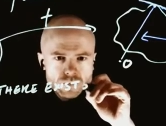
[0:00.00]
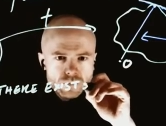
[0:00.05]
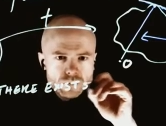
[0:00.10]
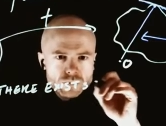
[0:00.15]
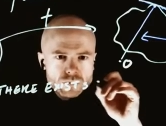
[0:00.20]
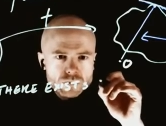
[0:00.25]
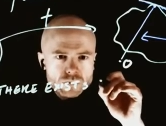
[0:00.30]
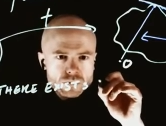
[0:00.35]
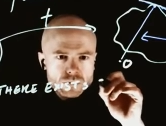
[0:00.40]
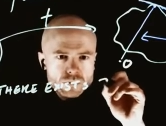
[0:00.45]

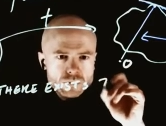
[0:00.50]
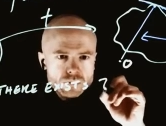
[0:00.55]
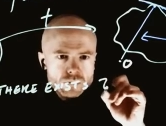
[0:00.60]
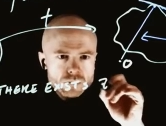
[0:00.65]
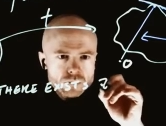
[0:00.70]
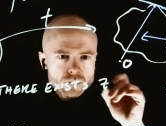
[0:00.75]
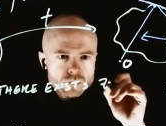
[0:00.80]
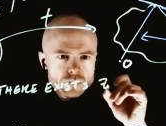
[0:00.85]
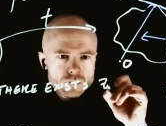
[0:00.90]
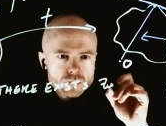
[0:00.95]

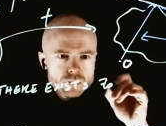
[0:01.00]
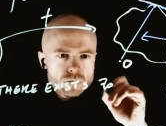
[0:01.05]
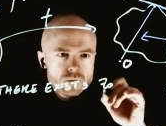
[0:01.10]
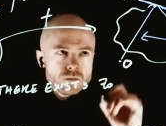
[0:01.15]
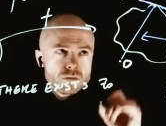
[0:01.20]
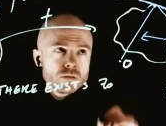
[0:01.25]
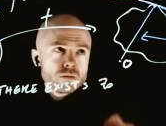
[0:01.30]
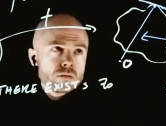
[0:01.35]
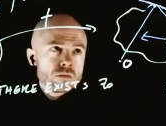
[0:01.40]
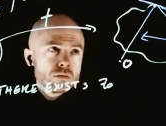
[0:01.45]

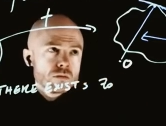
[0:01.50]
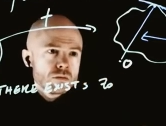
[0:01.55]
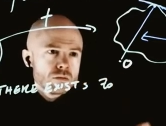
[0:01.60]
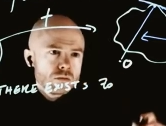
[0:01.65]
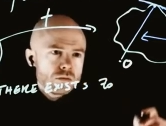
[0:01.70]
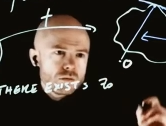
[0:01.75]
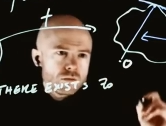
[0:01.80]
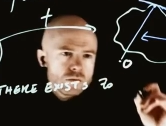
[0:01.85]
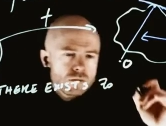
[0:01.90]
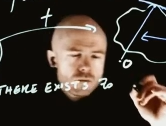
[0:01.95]

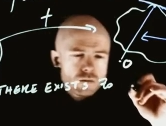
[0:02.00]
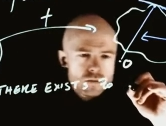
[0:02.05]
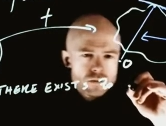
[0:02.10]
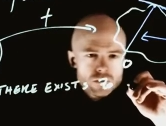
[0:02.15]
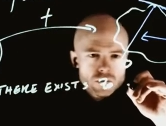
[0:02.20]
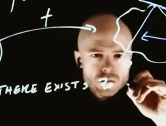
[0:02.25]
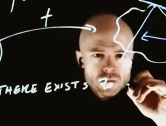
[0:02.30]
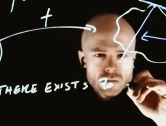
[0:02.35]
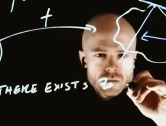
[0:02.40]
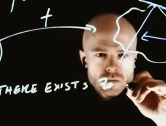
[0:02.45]

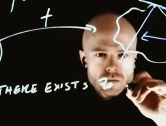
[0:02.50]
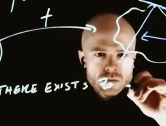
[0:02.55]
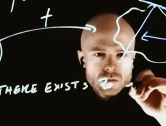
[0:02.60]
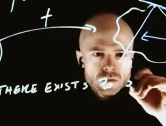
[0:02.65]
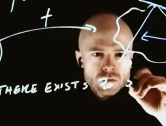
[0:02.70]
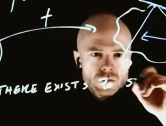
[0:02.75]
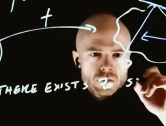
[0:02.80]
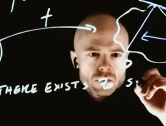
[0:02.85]
Nothing is said.